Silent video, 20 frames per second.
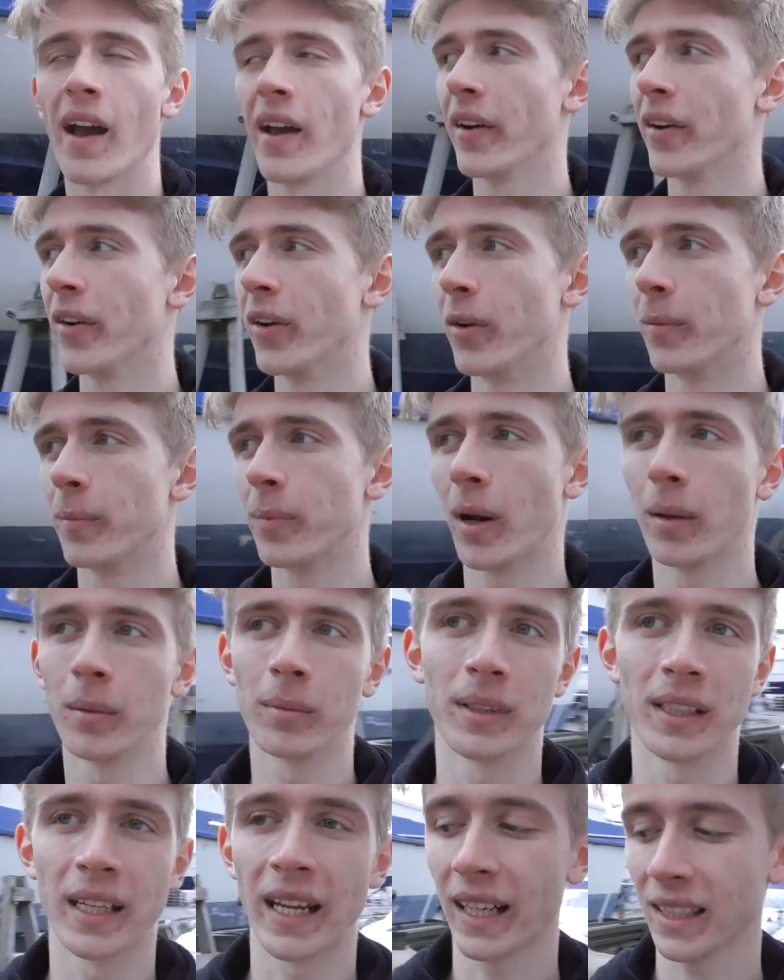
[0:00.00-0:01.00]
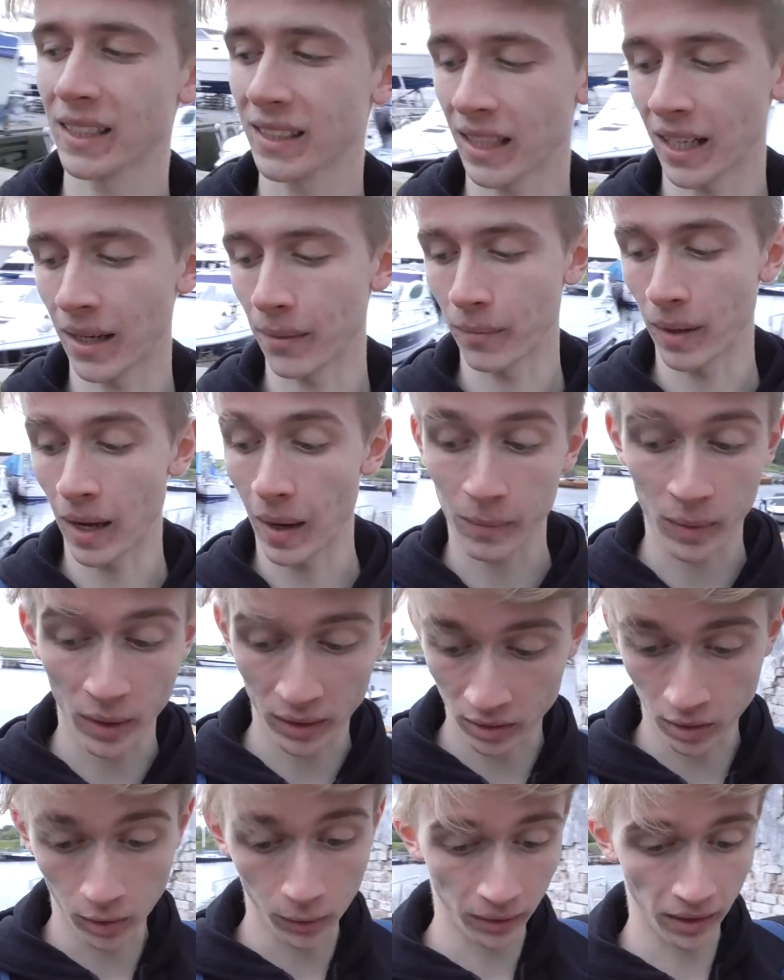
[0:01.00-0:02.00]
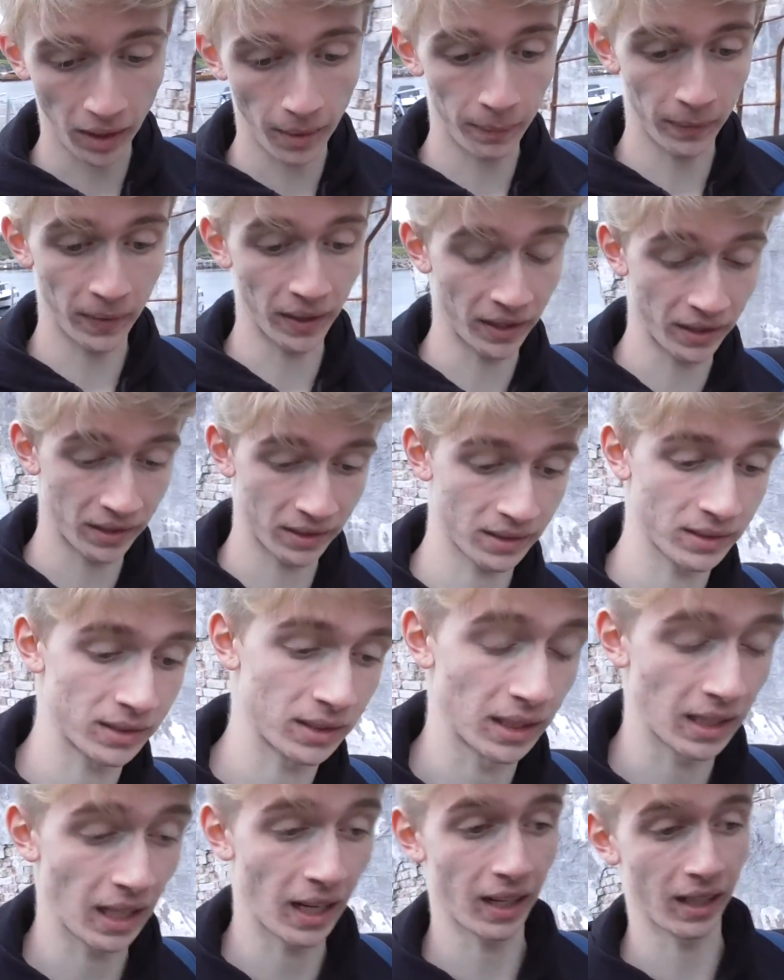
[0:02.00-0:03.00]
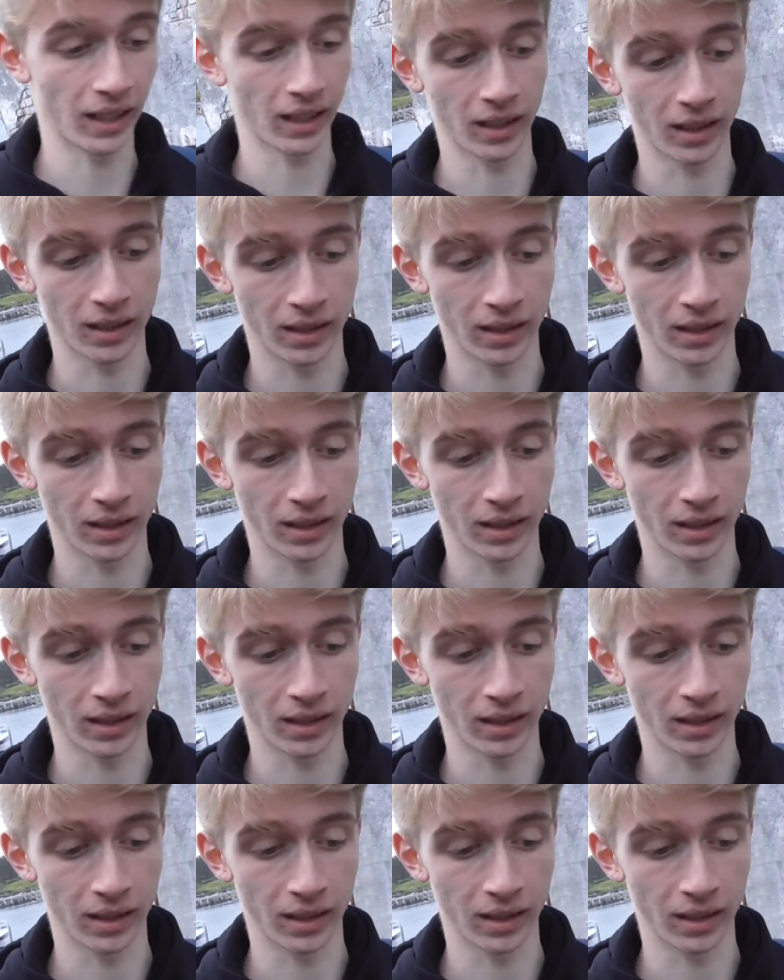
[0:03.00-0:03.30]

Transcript: I don't know, probably the next time. I'm not going up there today.